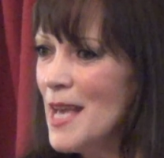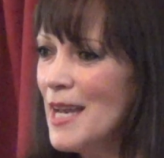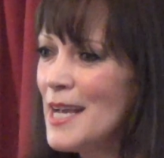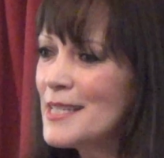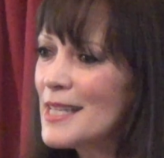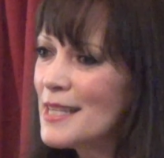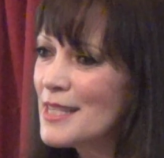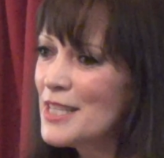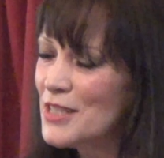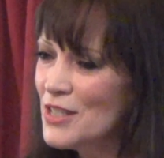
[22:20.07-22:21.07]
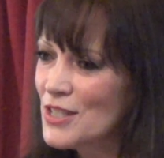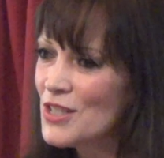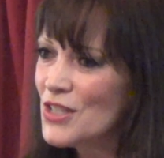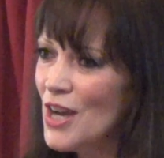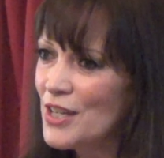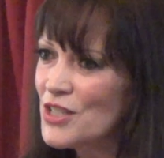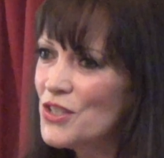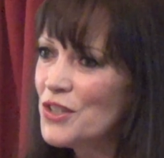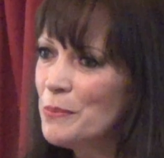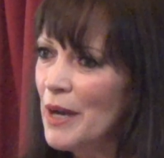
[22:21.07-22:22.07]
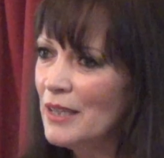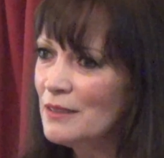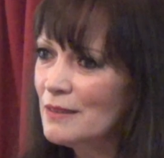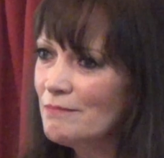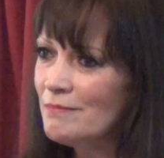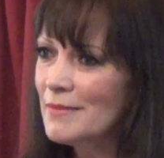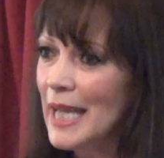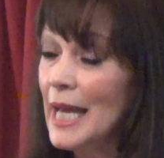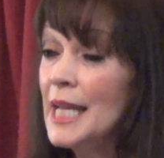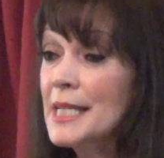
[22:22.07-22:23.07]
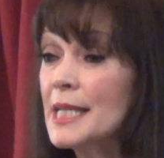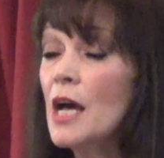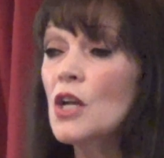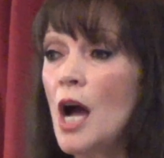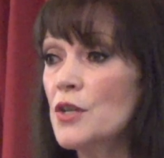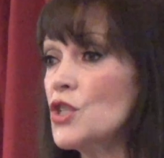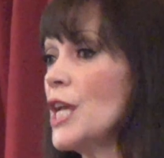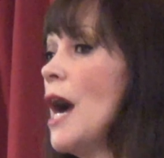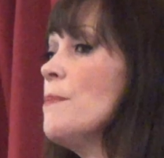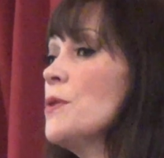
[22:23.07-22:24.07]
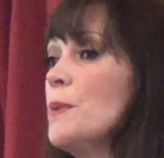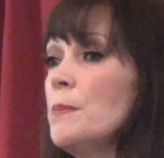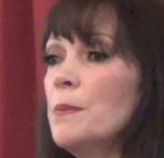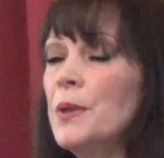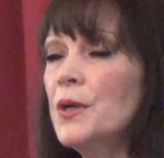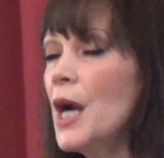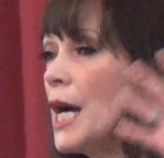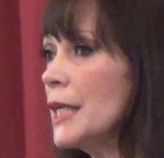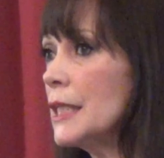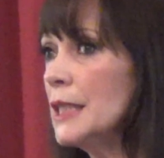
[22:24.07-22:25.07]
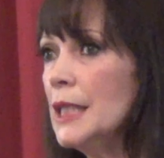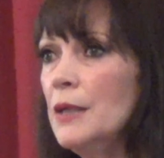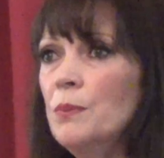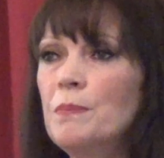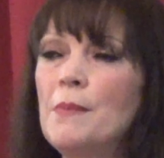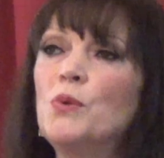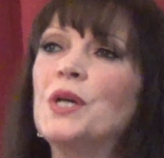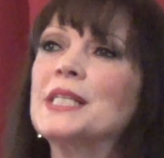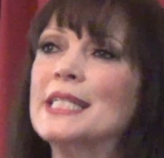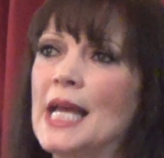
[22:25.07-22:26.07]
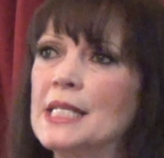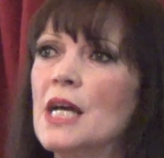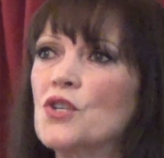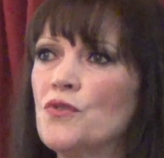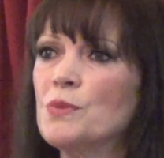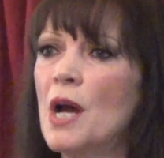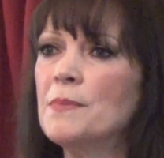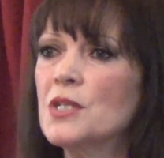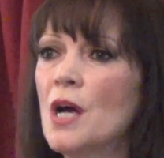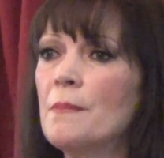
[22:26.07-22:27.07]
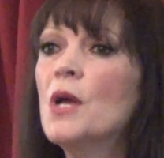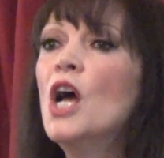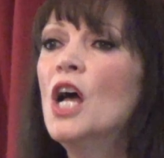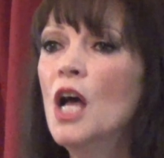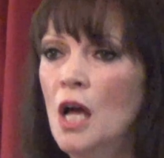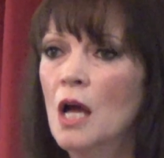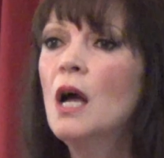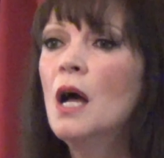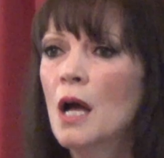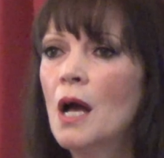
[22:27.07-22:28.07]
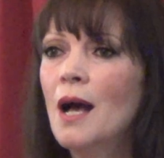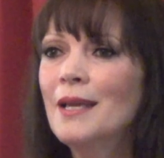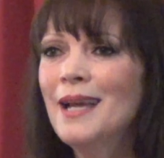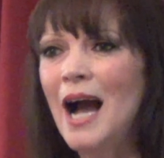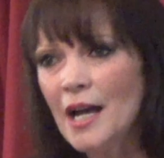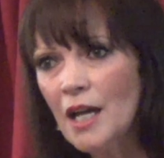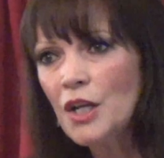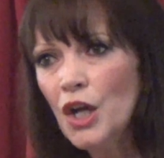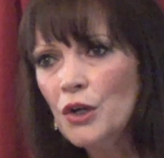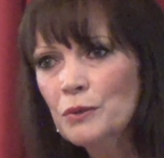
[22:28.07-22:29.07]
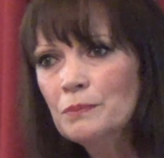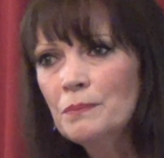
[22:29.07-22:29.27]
And I said, good to talk to you, goodbye. And he said, I Skype with people periodically. Maybe we could stay in touch from time to time. I gotta go.